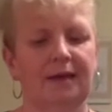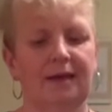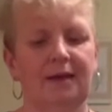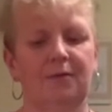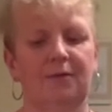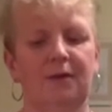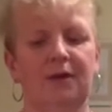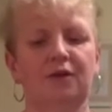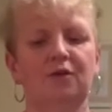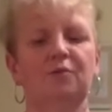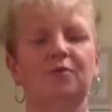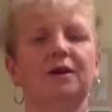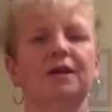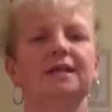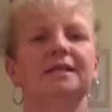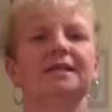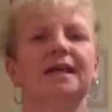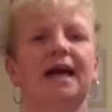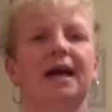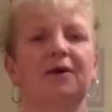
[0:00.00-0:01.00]
When you bring
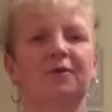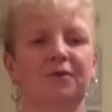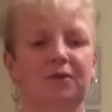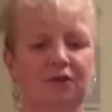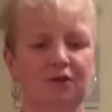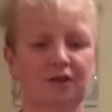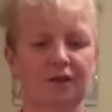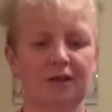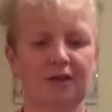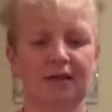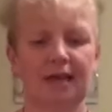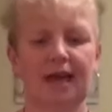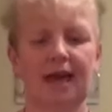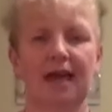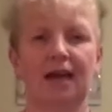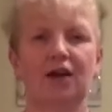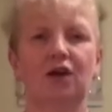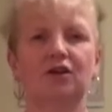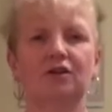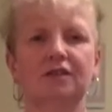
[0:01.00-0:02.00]
it out, you're going to
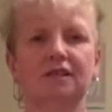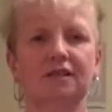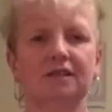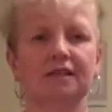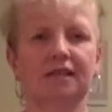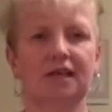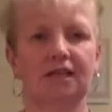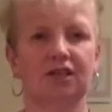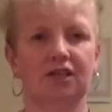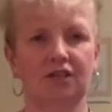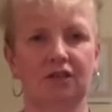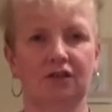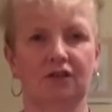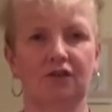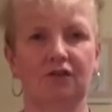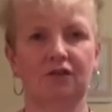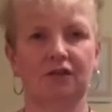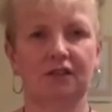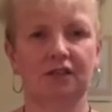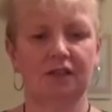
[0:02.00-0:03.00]
get condensation
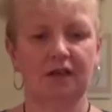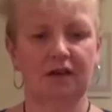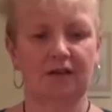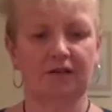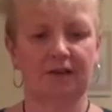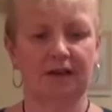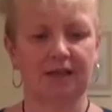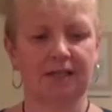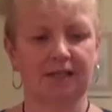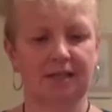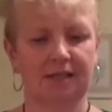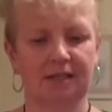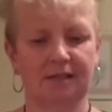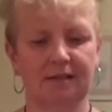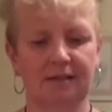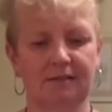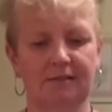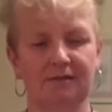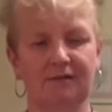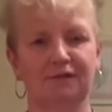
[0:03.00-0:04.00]
on the surface
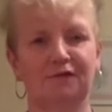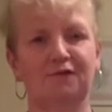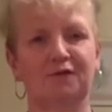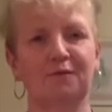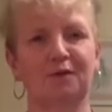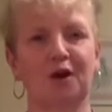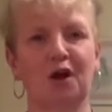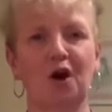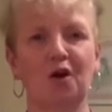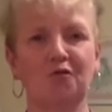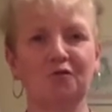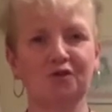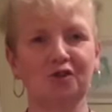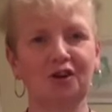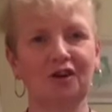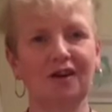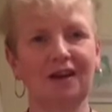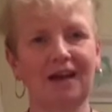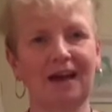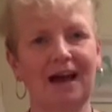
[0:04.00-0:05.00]
from the cold
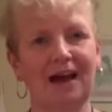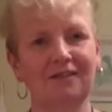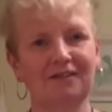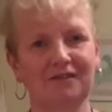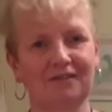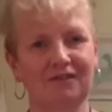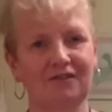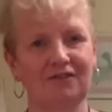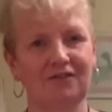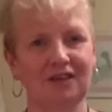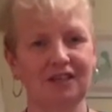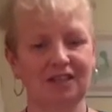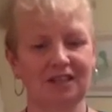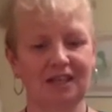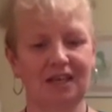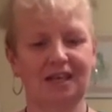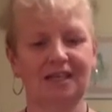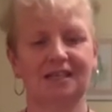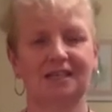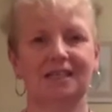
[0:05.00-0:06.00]
chocolate out of the fridge
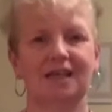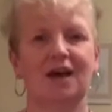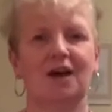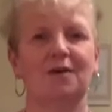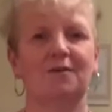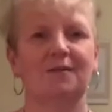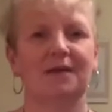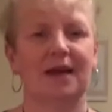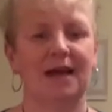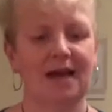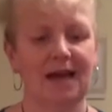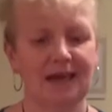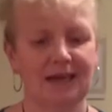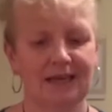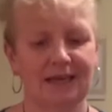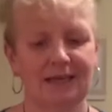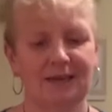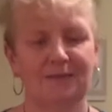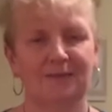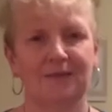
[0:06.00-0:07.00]
into the open air.
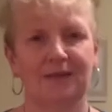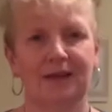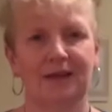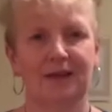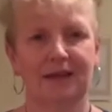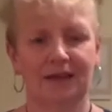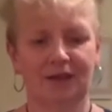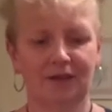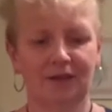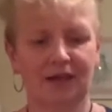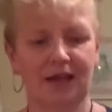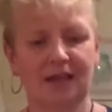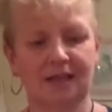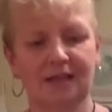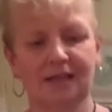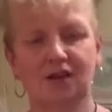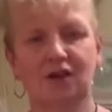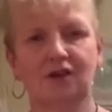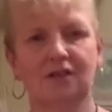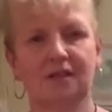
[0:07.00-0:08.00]
You'll get
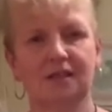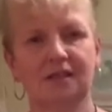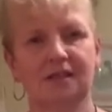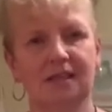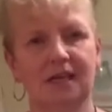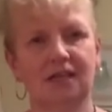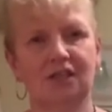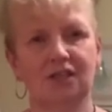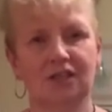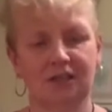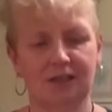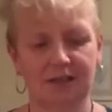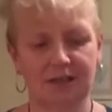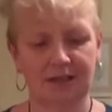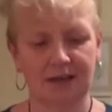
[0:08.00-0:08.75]
this condensation,